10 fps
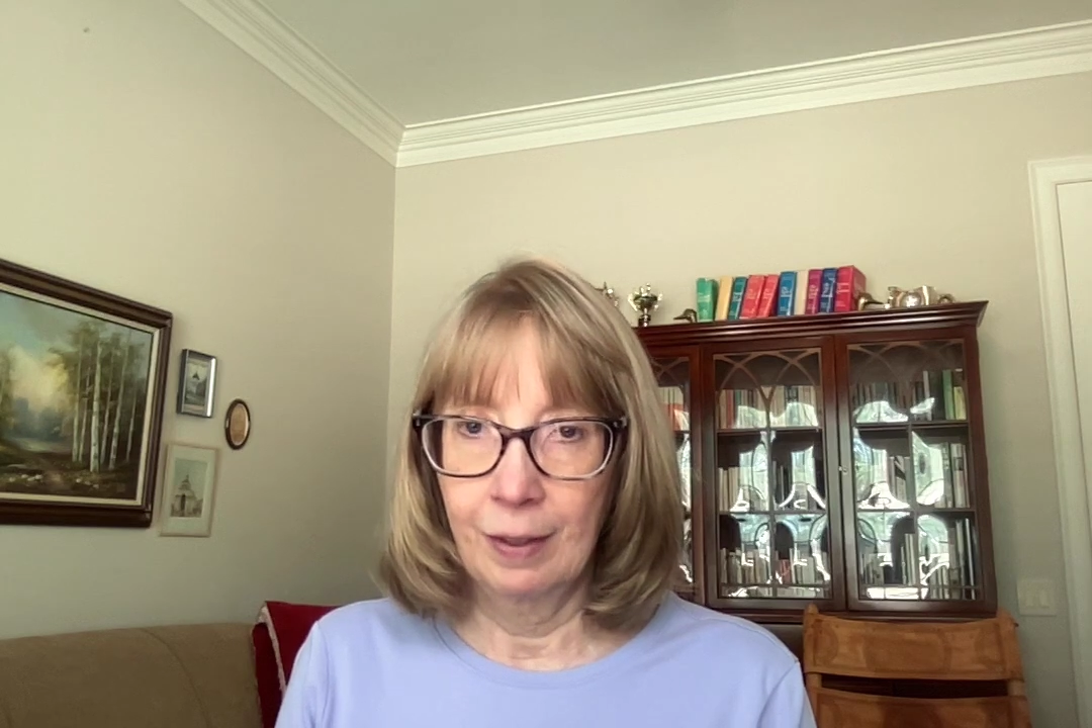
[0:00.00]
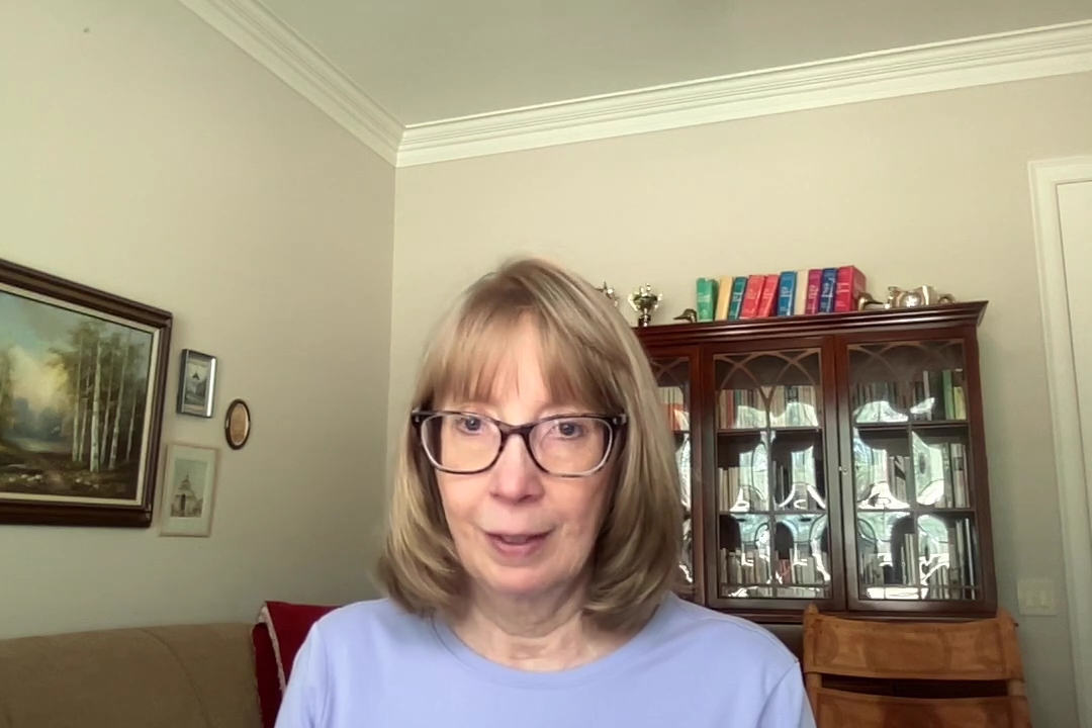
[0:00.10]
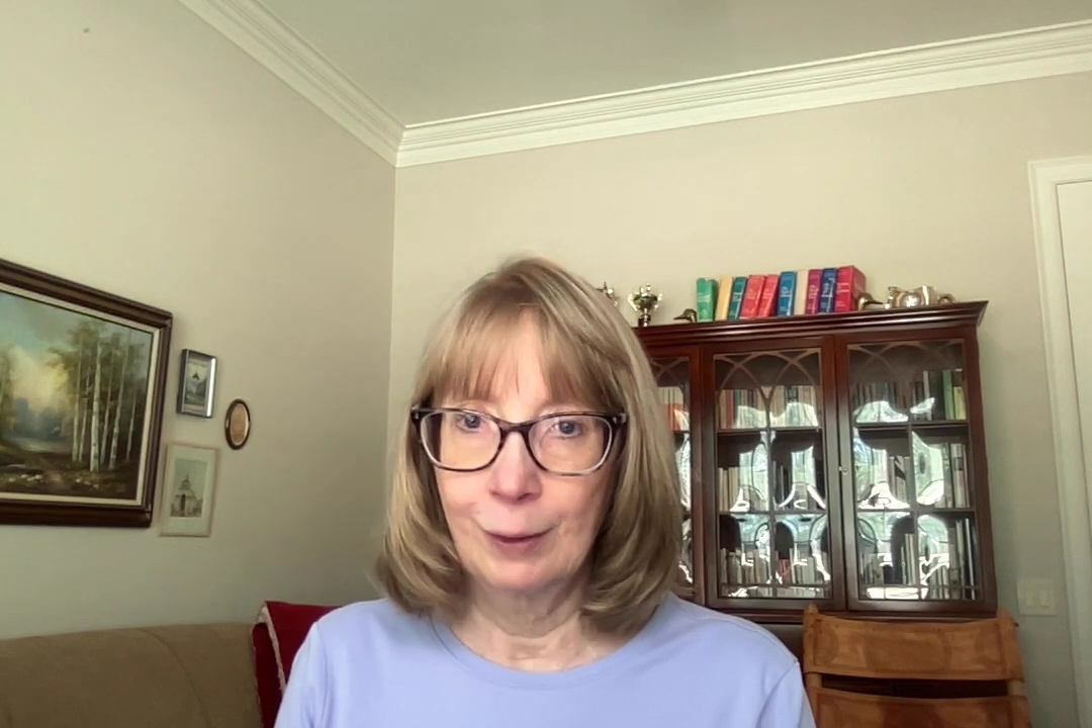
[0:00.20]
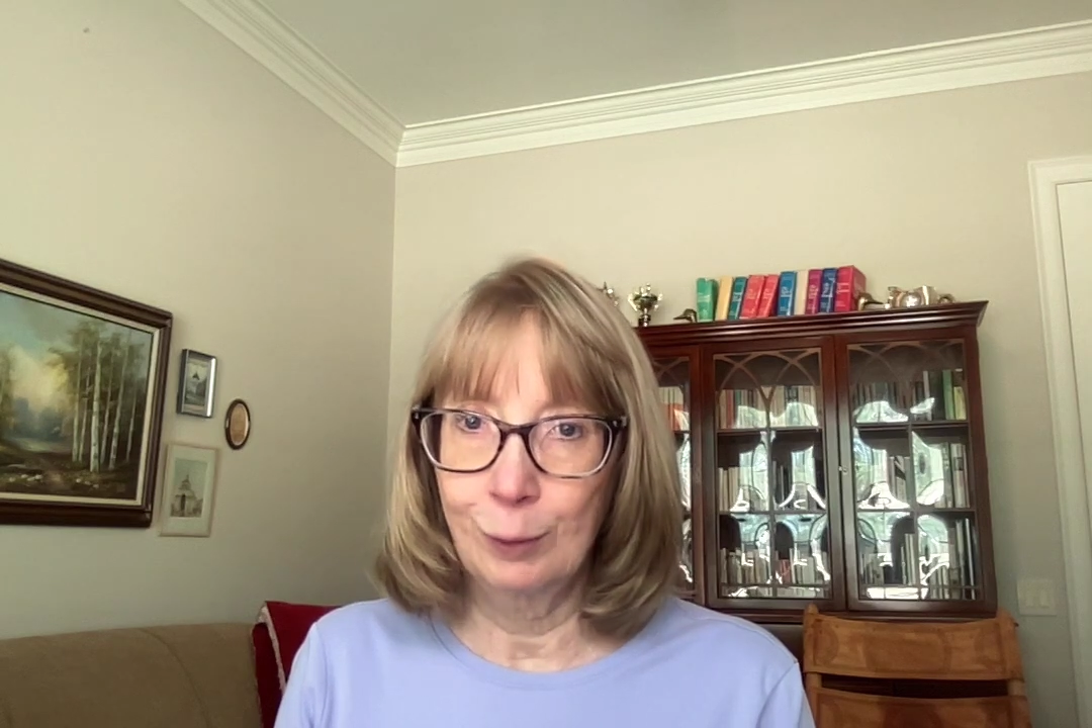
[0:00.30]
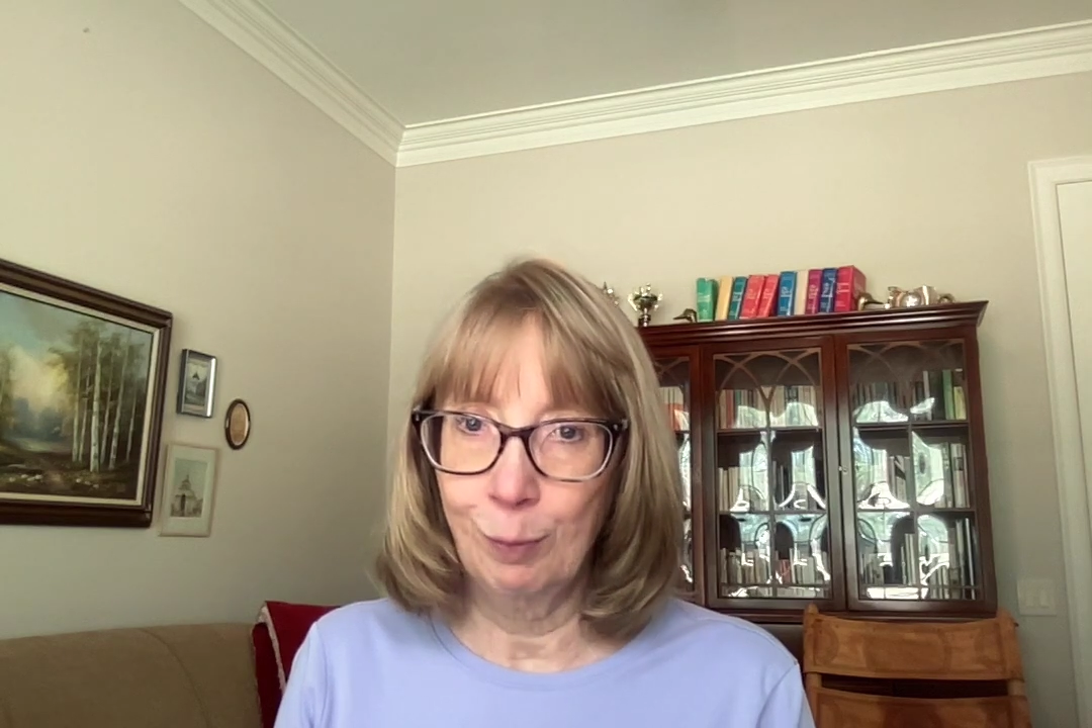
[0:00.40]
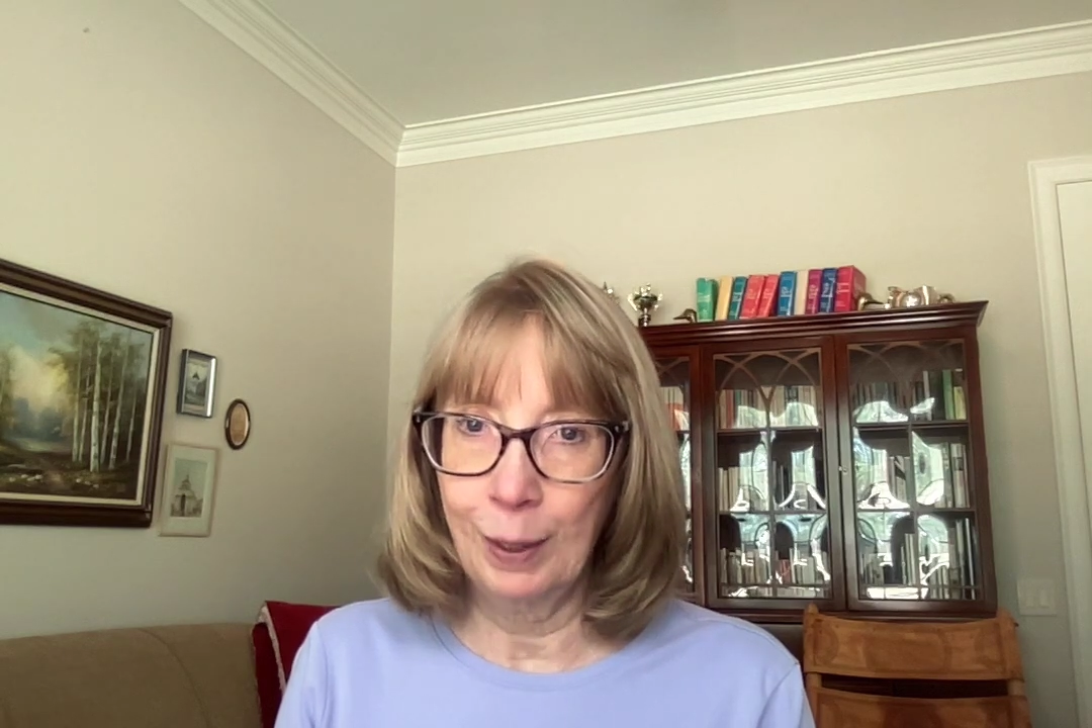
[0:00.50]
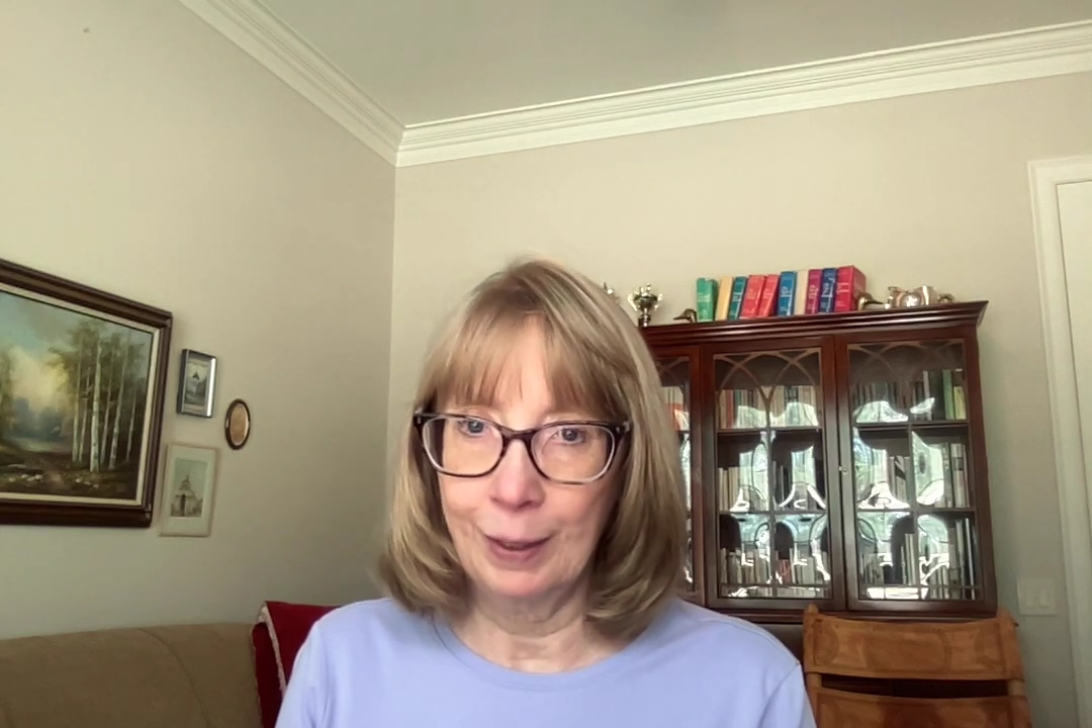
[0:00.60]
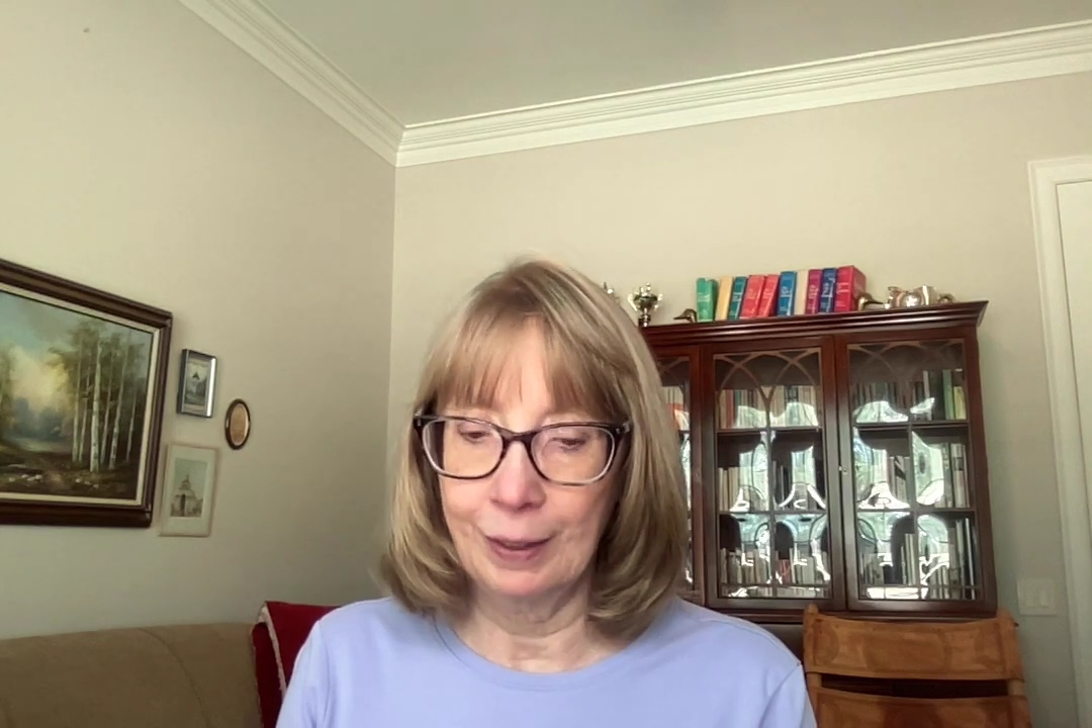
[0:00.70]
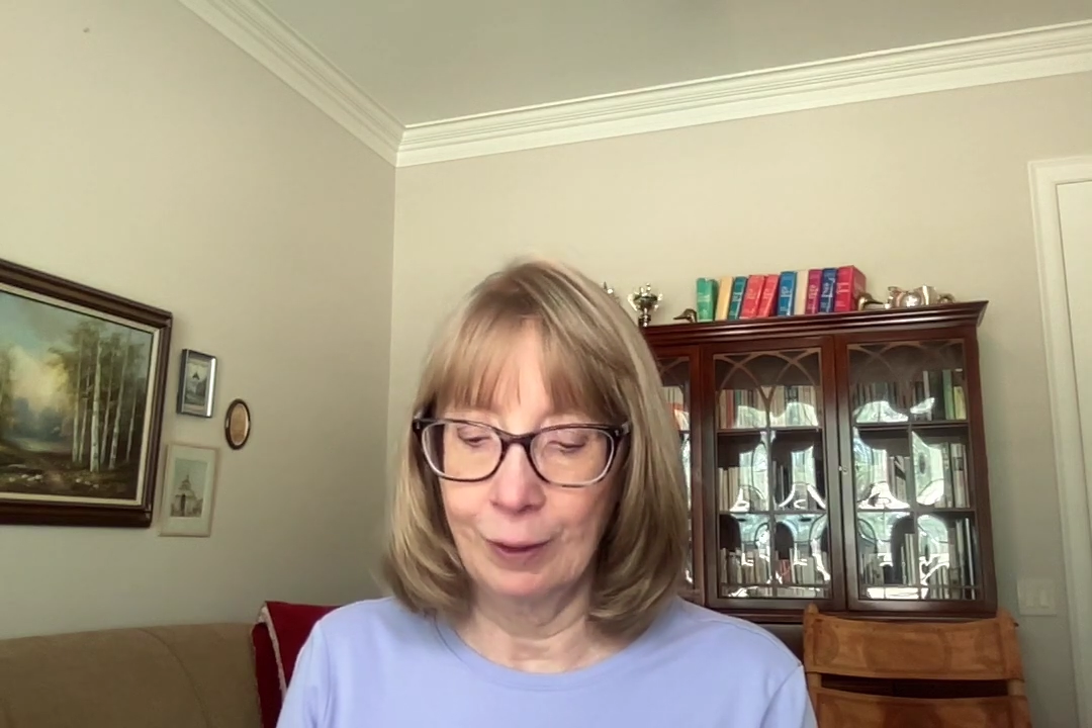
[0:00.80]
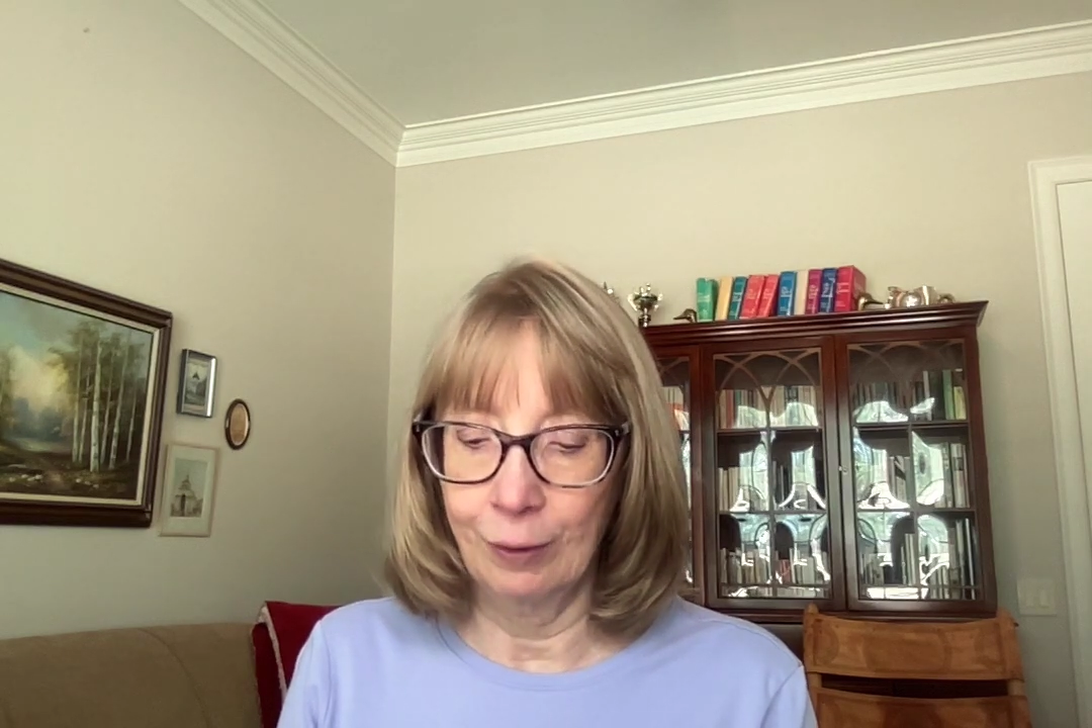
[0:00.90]
In
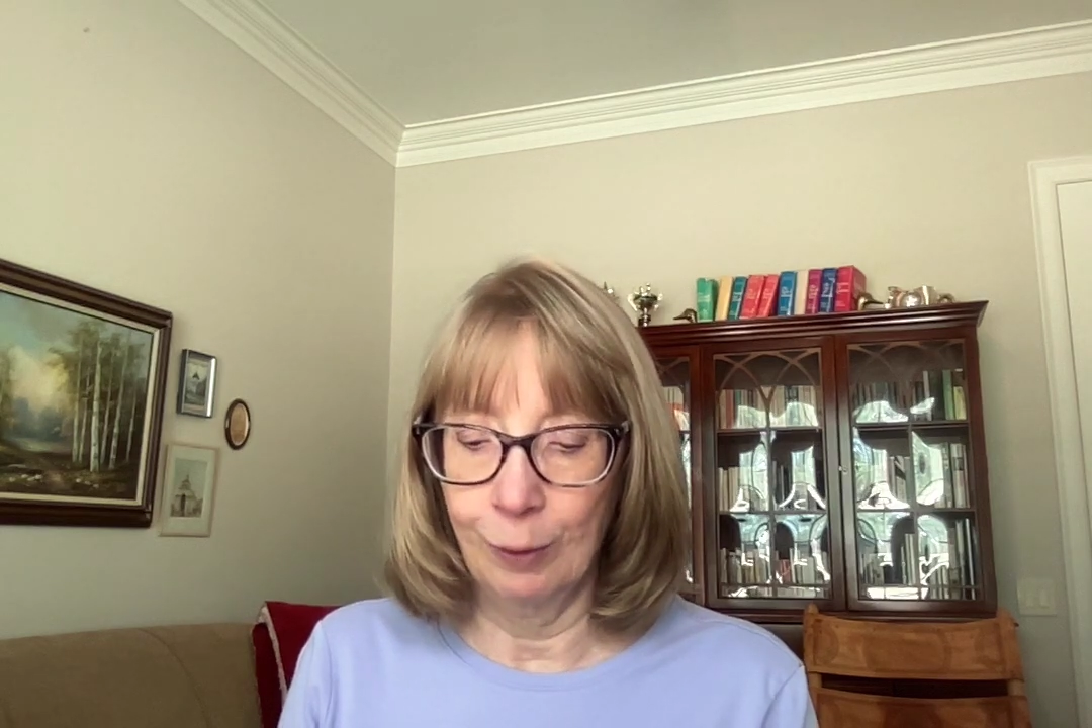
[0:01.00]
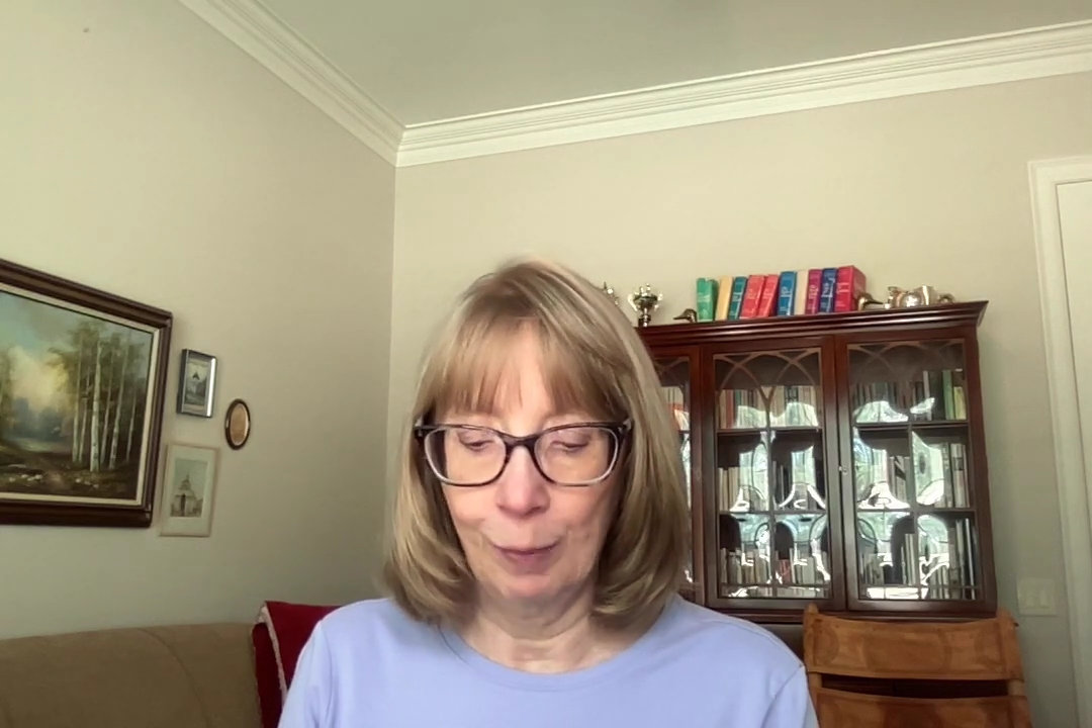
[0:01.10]
spite of her